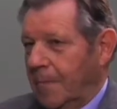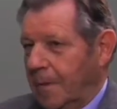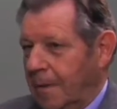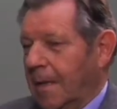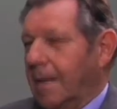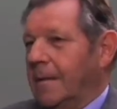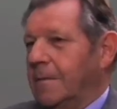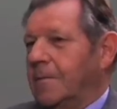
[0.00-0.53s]
in
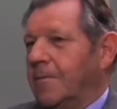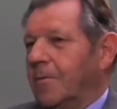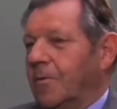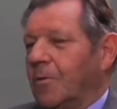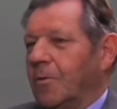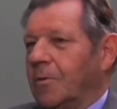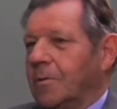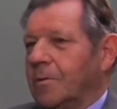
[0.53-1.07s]
Annals of
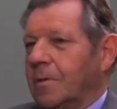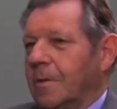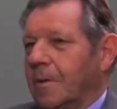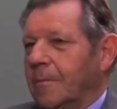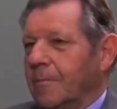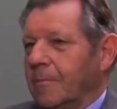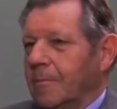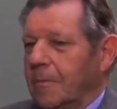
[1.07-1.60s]

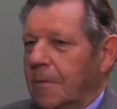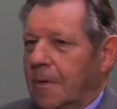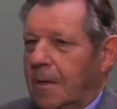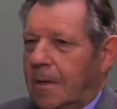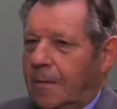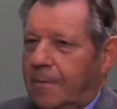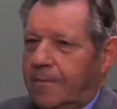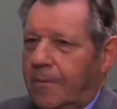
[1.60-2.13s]
Oncology
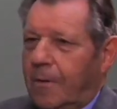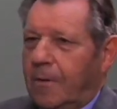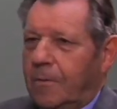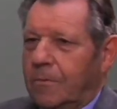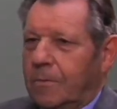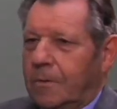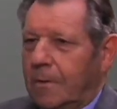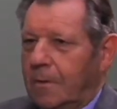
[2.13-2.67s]
and
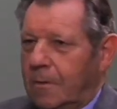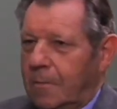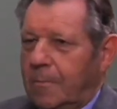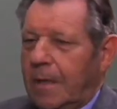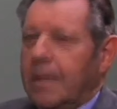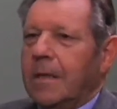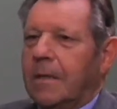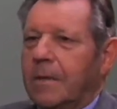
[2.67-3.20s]
followed in
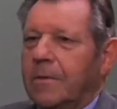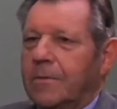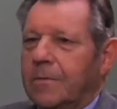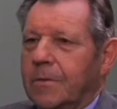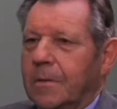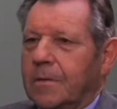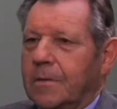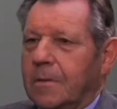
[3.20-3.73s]
many
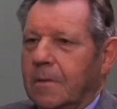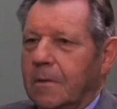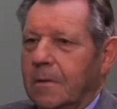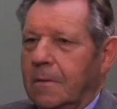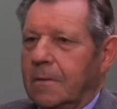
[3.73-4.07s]
countries